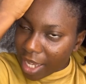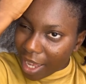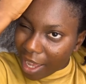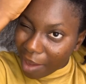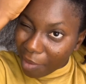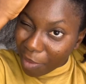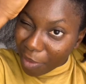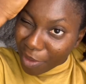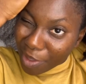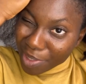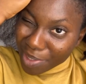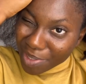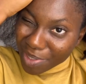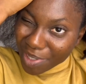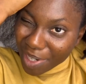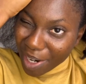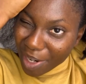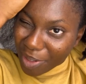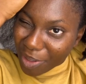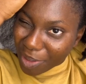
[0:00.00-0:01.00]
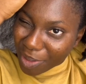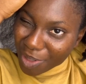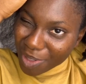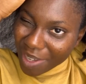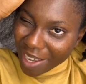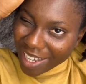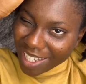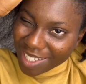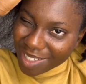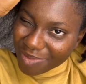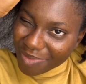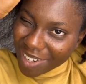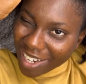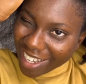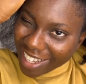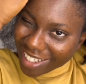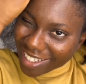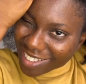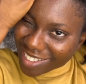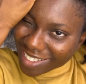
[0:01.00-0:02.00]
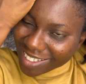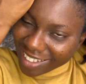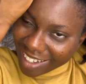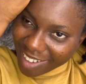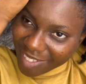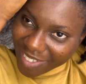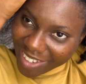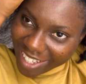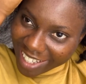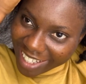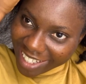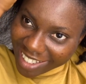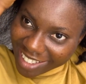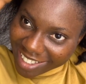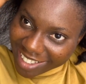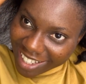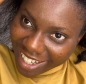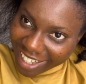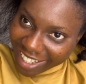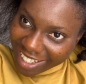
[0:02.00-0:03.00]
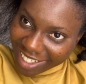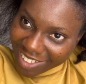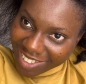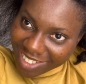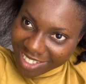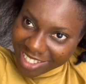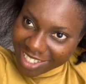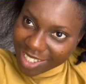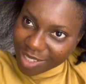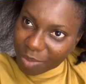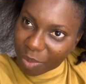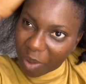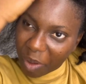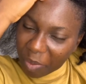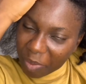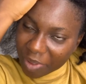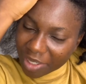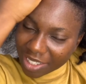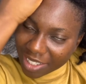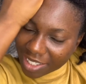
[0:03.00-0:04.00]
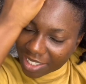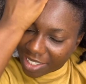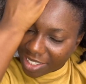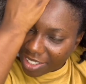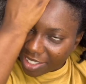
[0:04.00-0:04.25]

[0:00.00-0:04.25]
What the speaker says: I'm going to try not to explain, so I can do this properly.